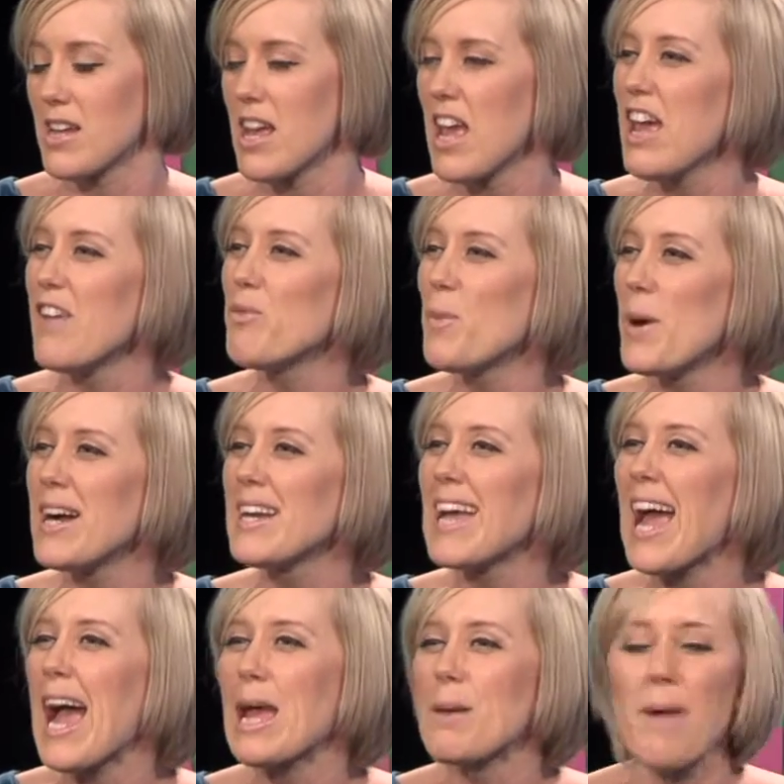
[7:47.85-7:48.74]
If one
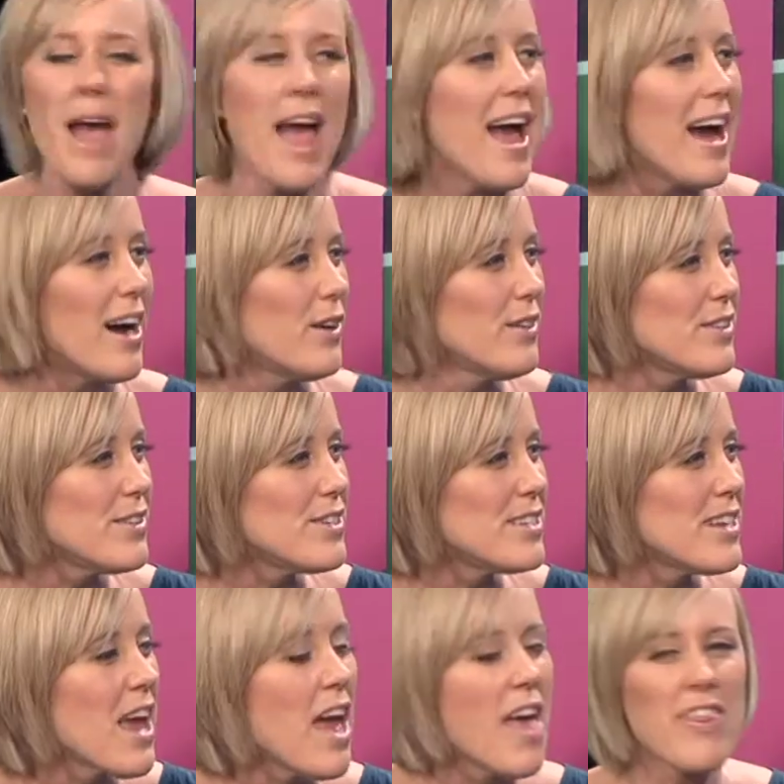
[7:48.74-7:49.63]
came out,
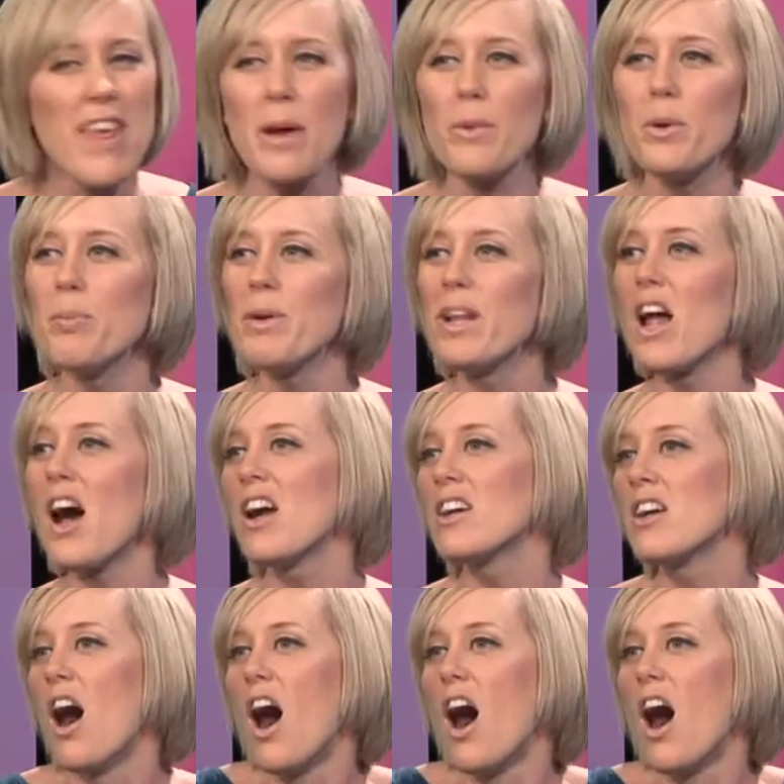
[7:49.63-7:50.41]
they would be like,